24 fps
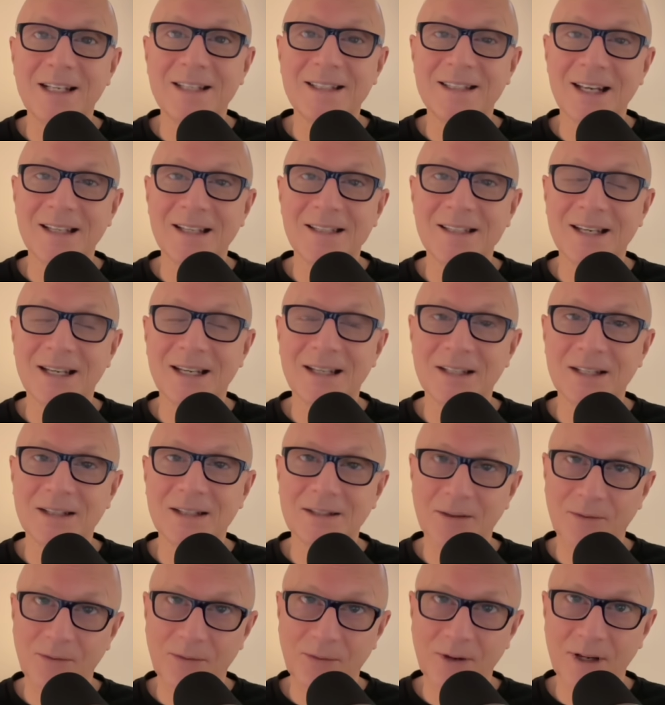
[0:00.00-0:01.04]
does tend to
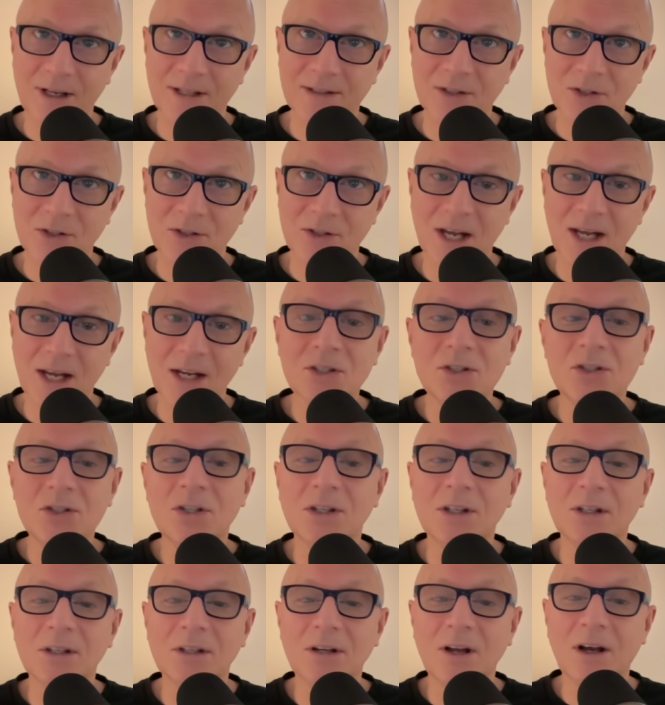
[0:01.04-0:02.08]
deflect
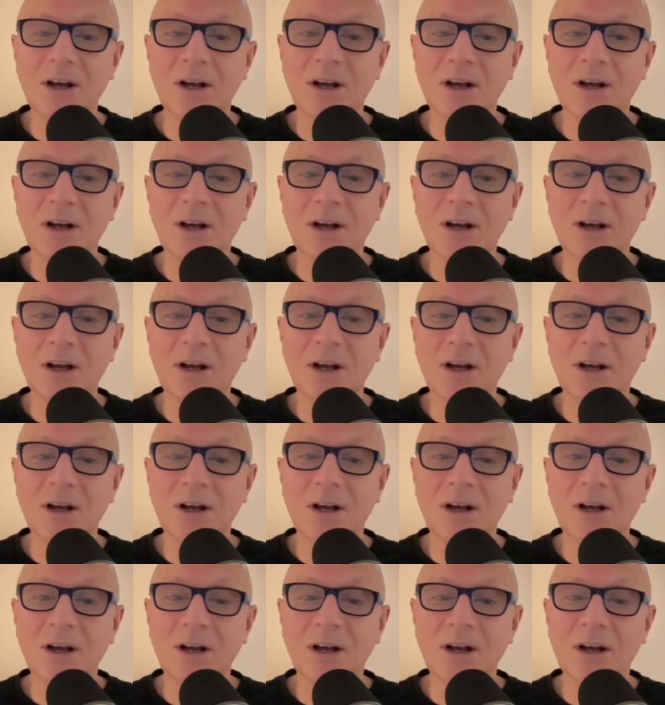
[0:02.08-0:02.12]
attention.